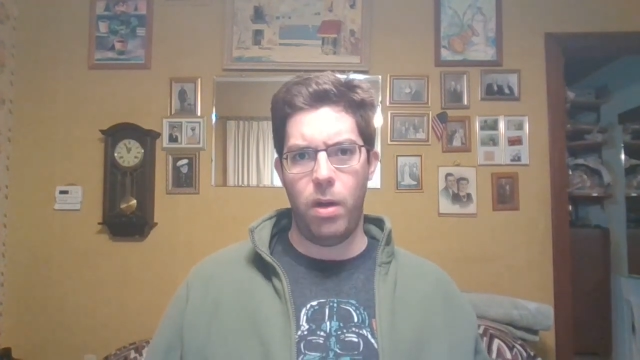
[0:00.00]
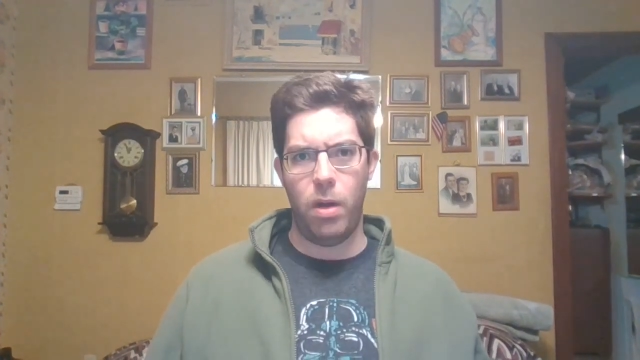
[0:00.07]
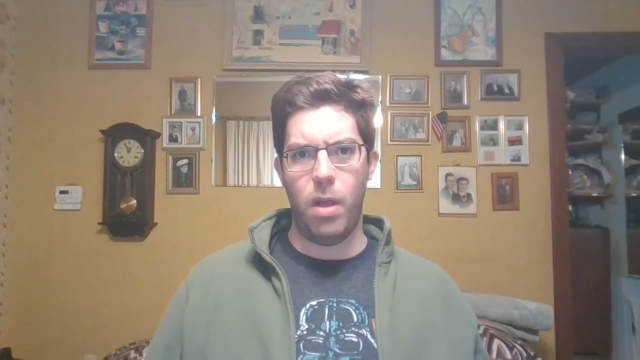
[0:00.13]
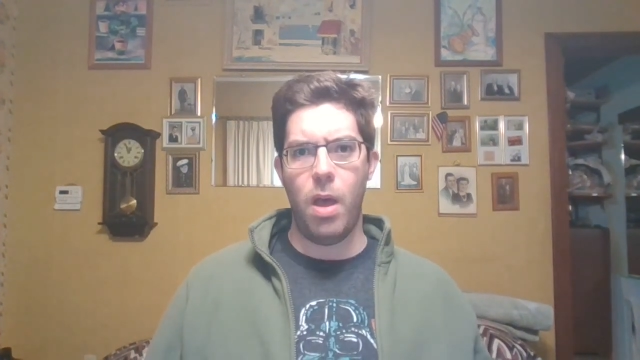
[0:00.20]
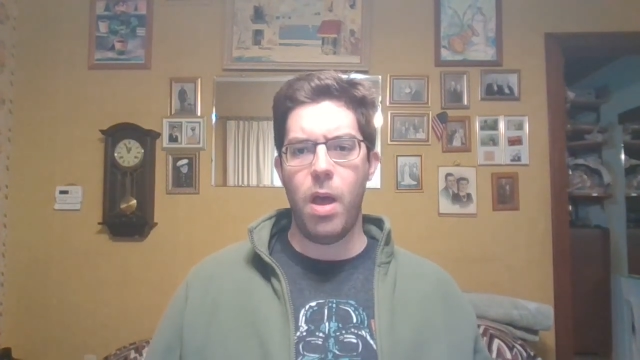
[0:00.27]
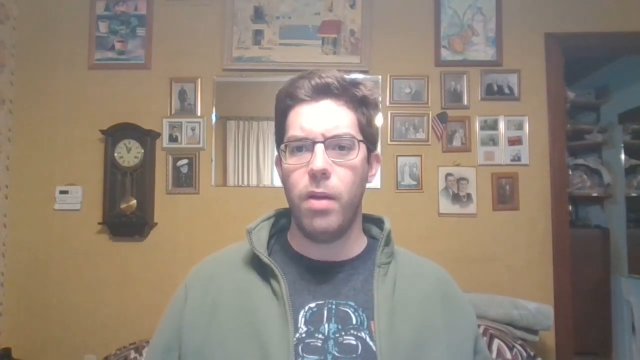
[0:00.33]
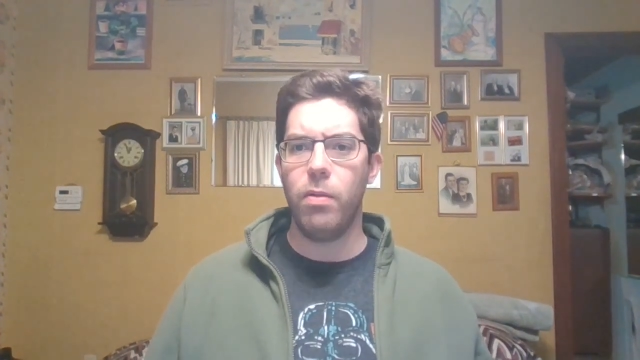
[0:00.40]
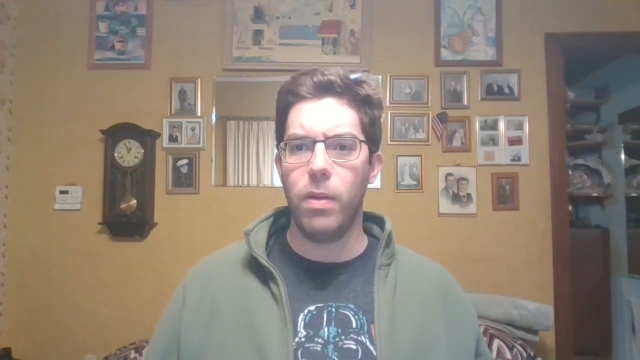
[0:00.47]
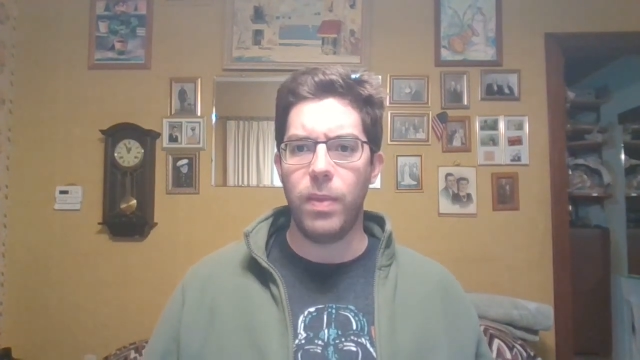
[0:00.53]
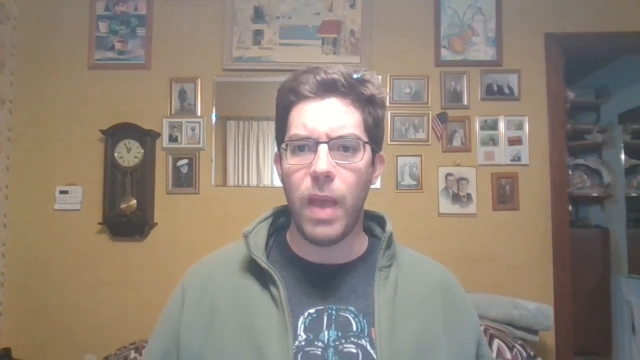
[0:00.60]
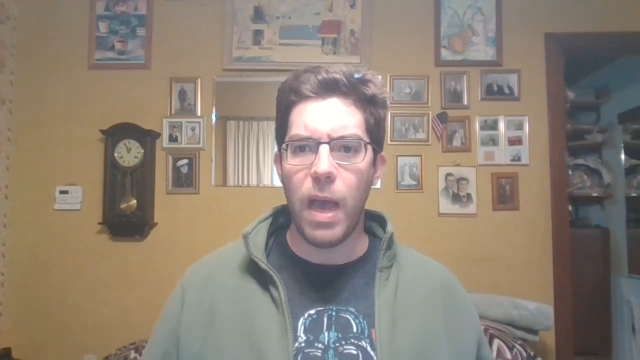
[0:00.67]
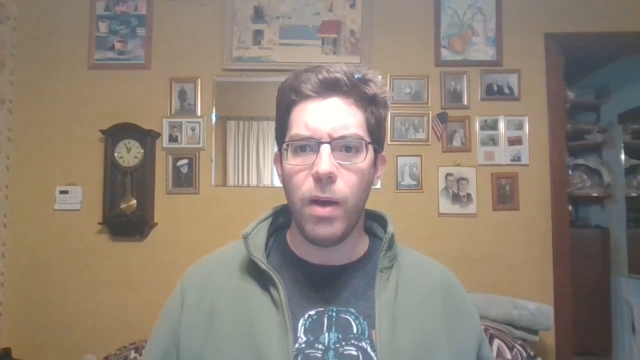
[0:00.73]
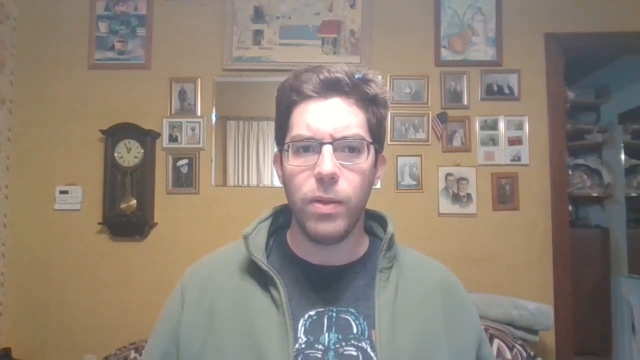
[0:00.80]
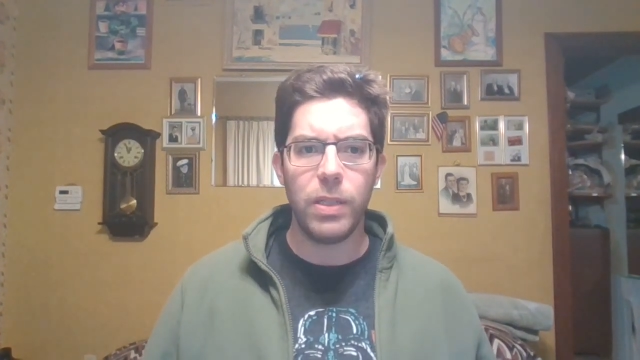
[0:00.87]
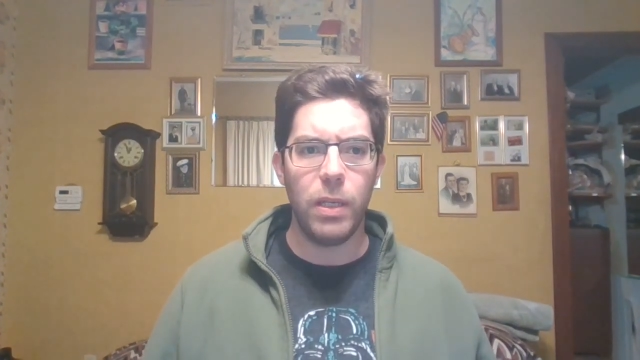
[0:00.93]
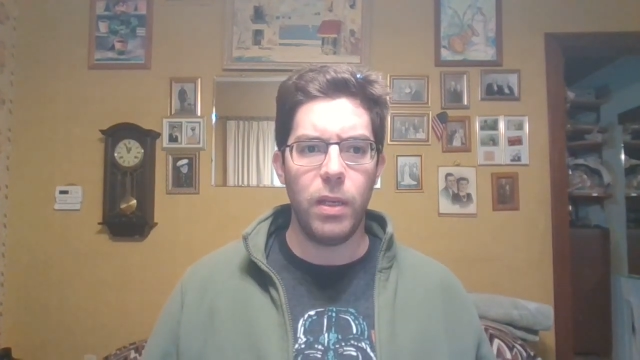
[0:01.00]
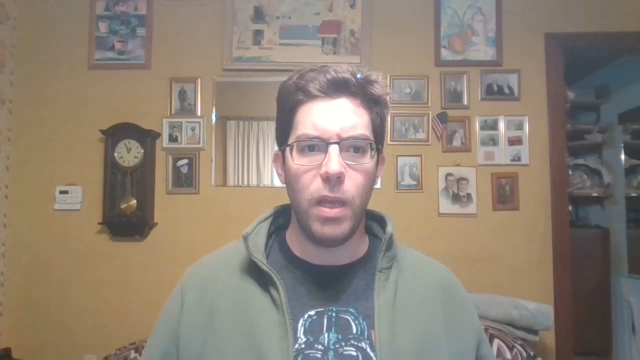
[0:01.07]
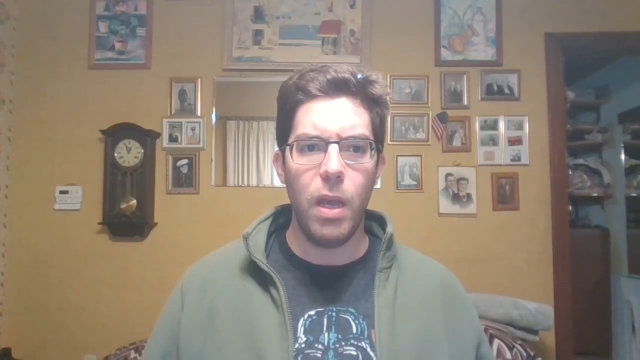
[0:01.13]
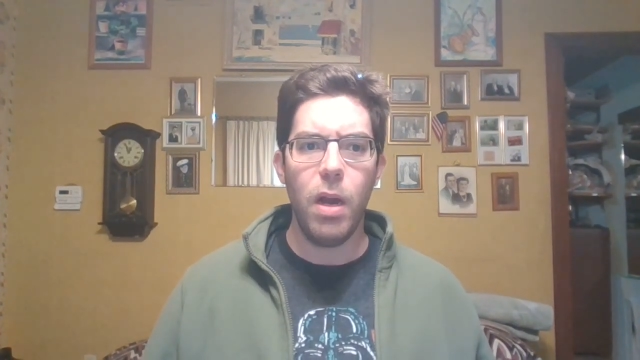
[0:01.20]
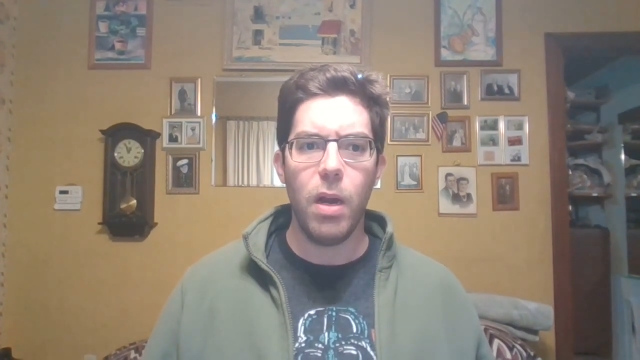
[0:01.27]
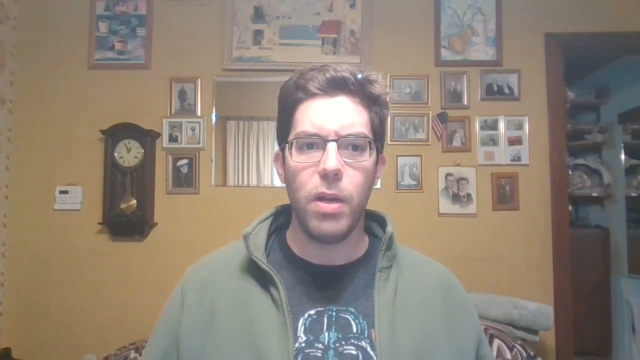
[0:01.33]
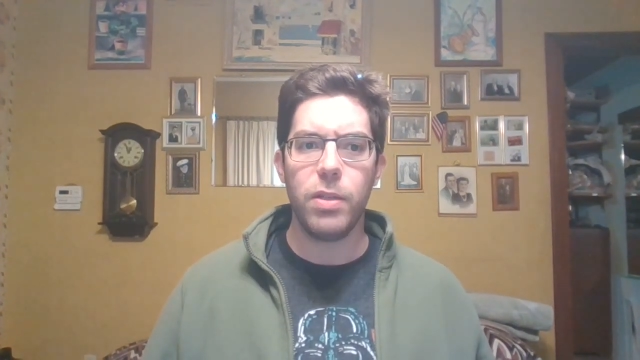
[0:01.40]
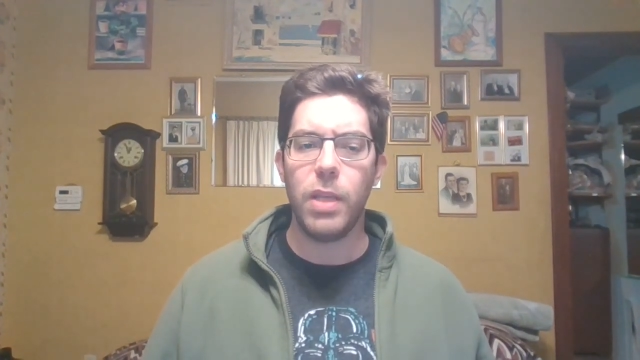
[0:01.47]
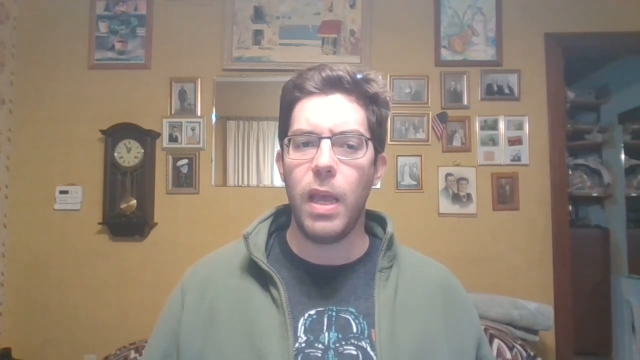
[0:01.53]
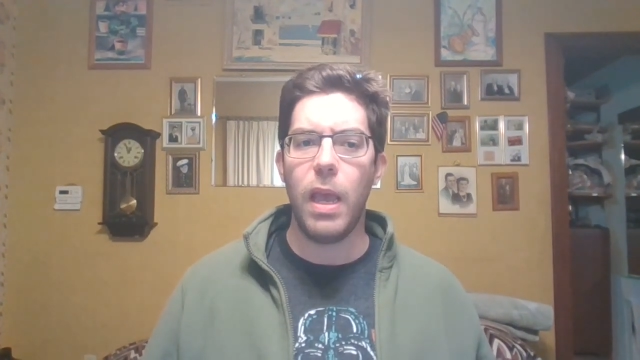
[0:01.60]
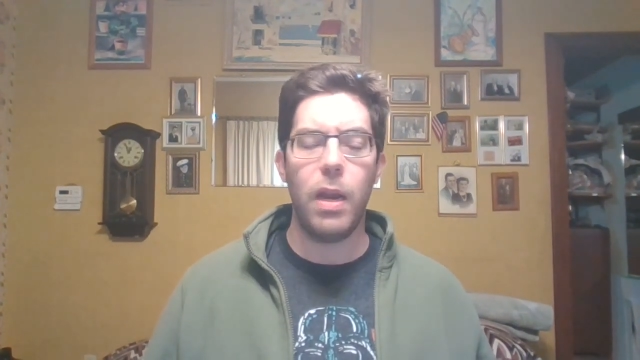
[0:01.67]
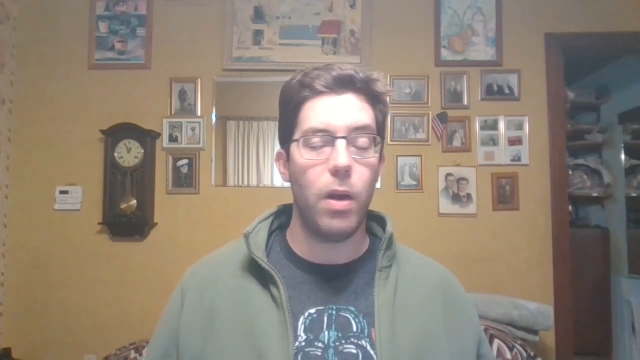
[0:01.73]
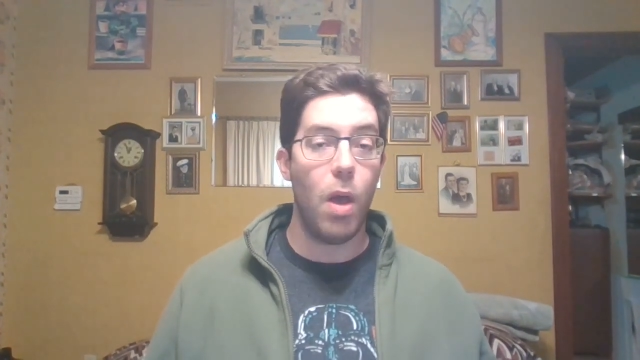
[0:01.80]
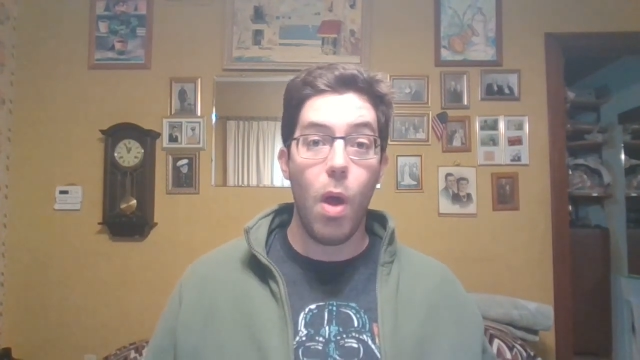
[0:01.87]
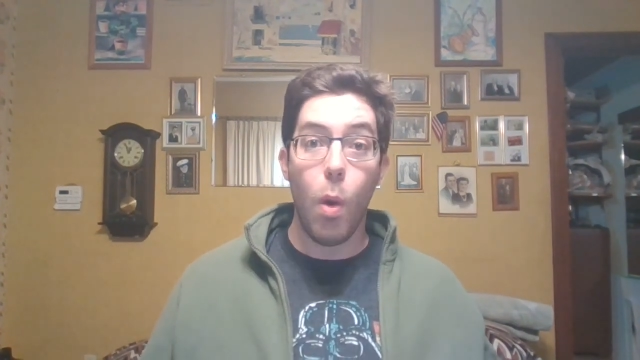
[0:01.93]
100,000 years and